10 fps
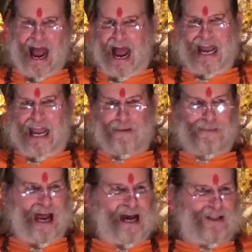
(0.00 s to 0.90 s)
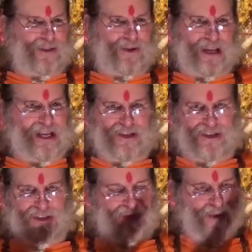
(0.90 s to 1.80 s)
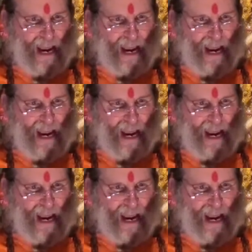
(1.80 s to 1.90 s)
I am not looking to do